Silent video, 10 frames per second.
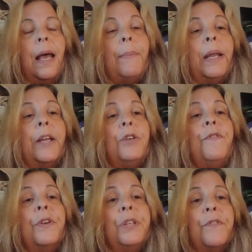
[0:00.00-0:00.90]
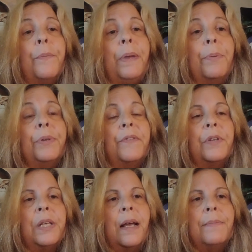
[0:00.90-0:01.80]
I mean, I do feel different people,
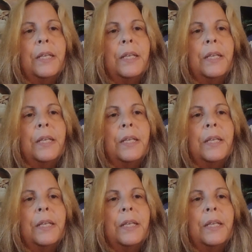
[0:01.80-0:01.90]
different times.